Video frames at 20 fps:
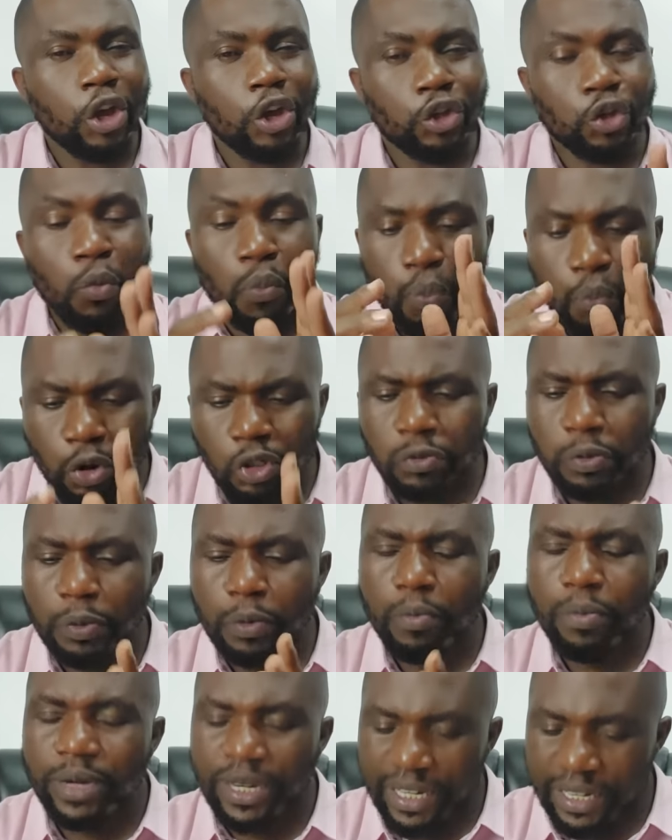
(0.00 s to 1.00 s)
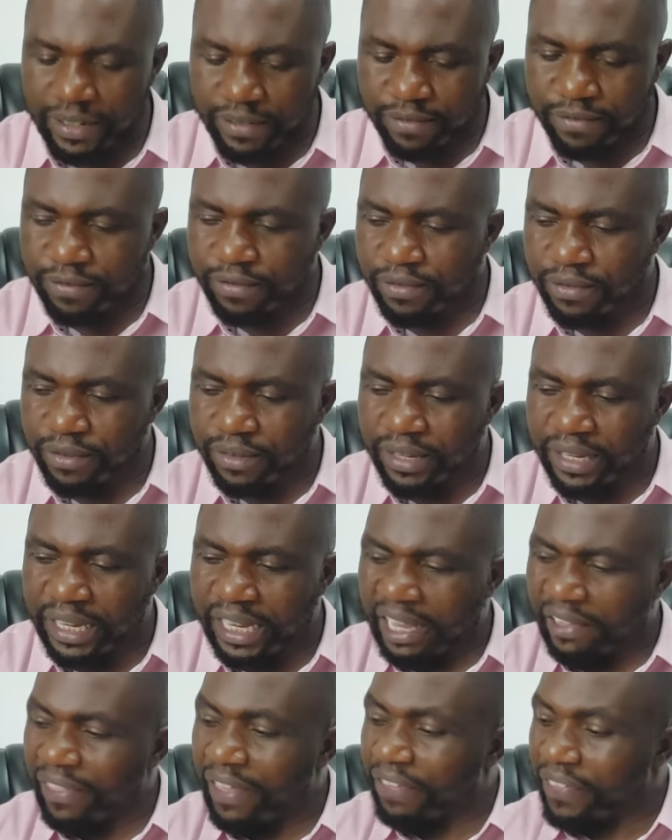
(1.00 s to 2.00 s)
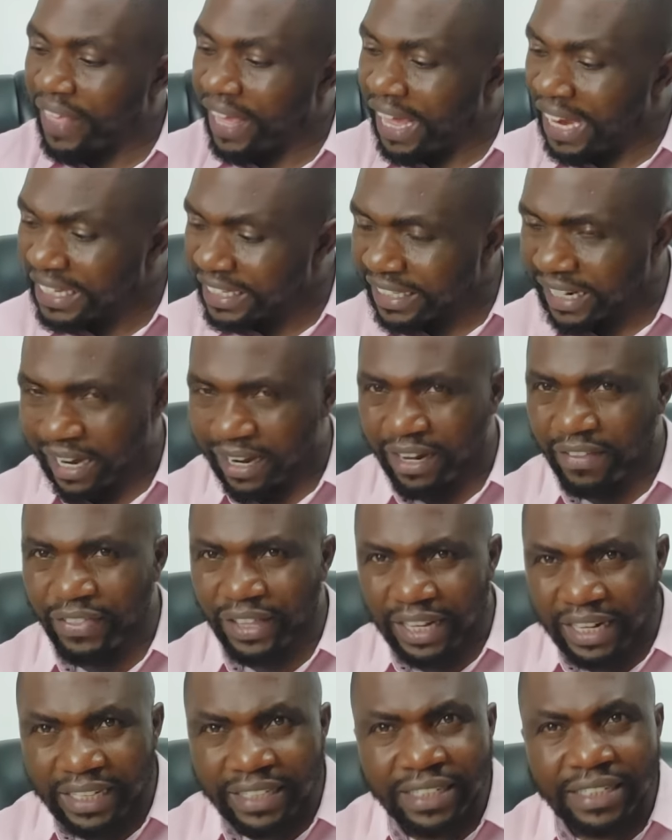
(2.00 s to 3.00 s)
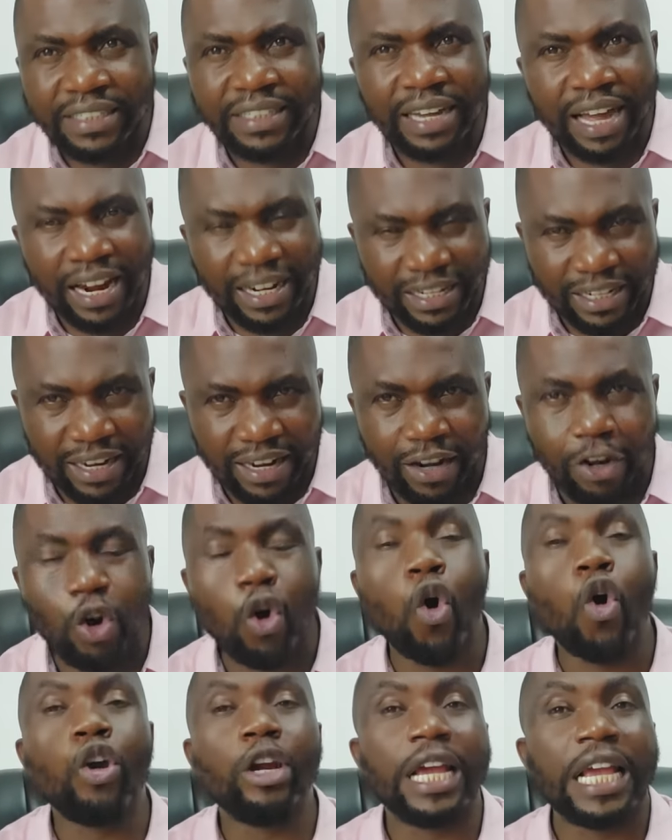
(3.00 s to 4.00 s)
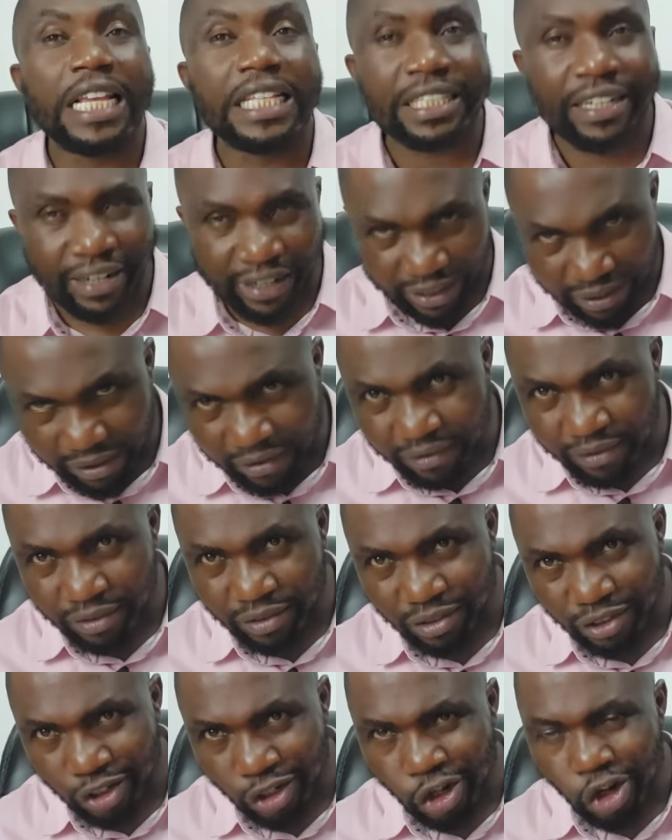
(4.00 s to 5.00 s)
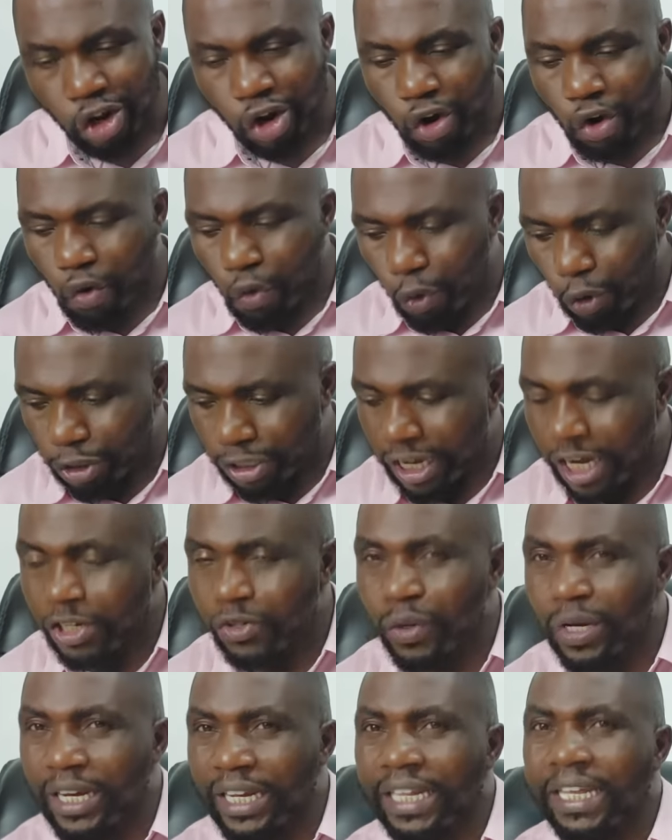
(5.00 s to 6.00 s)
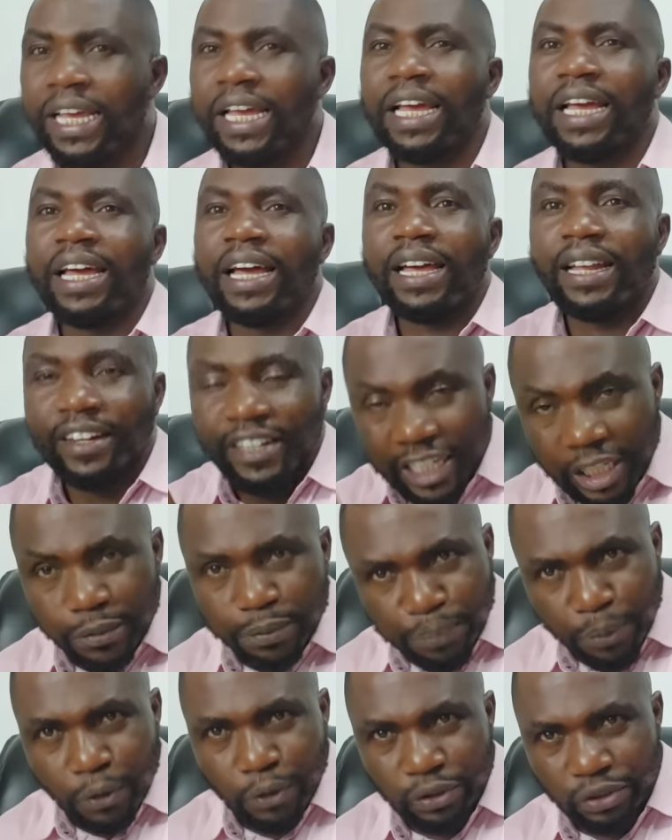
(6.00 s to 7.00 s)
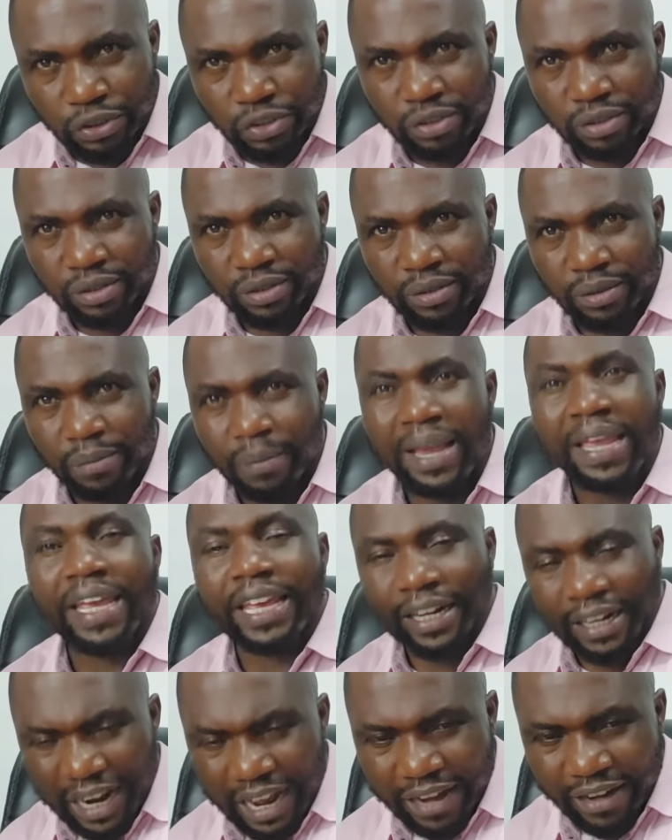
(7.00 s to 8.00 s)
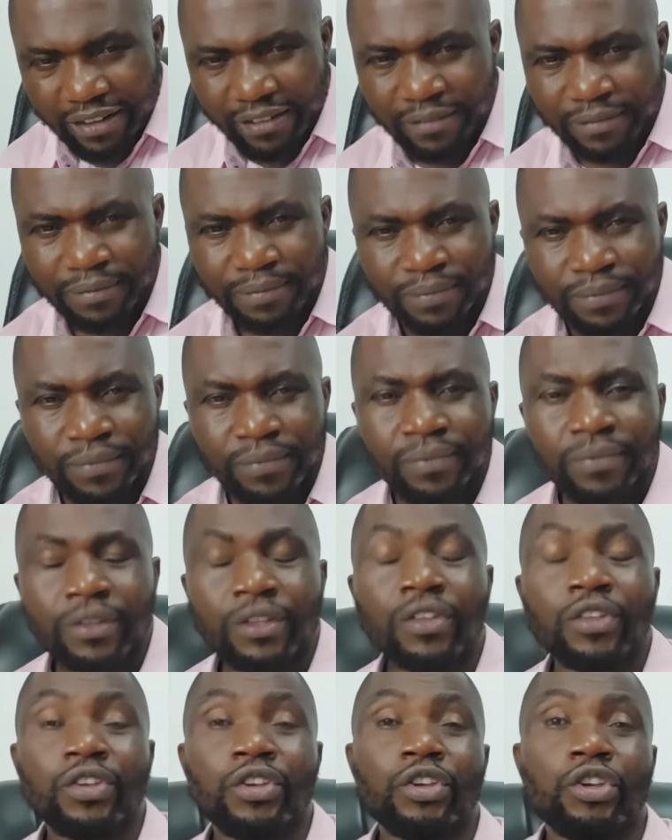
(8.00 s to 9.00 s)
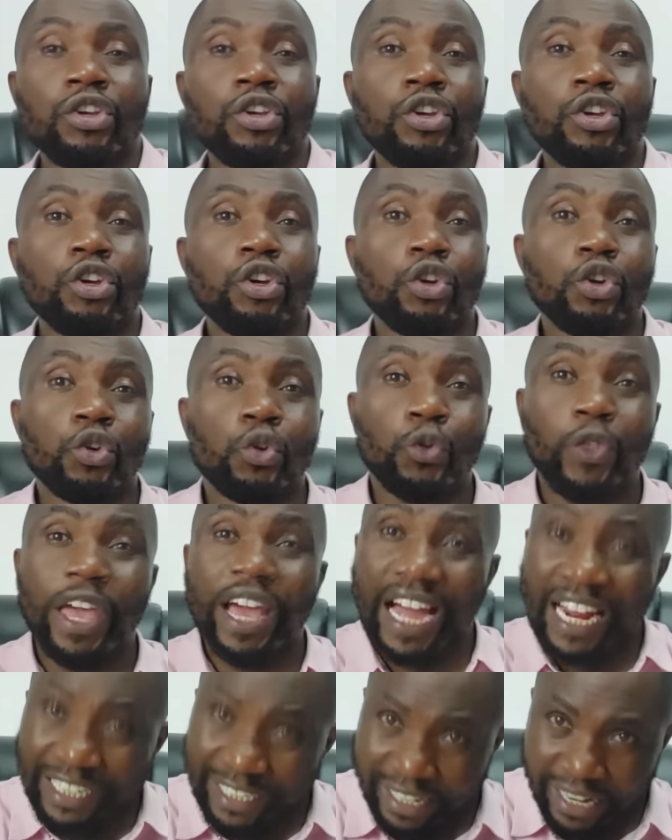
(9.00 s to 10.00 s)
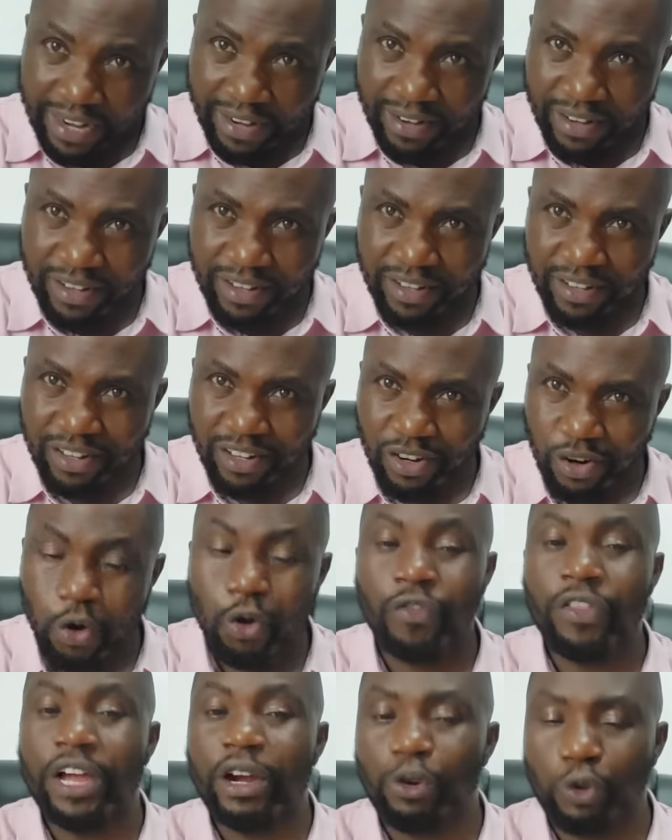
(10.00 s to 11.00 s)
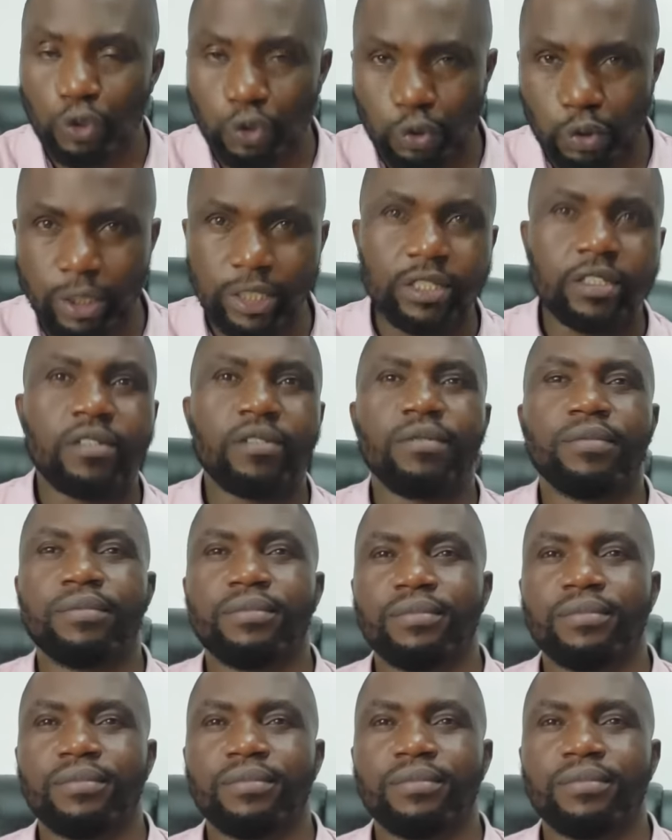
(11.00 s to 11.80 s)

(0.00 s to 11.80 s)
So most people believe that the attack, the latest attack on Israel, was actually response by Iran to the attack on their consulate.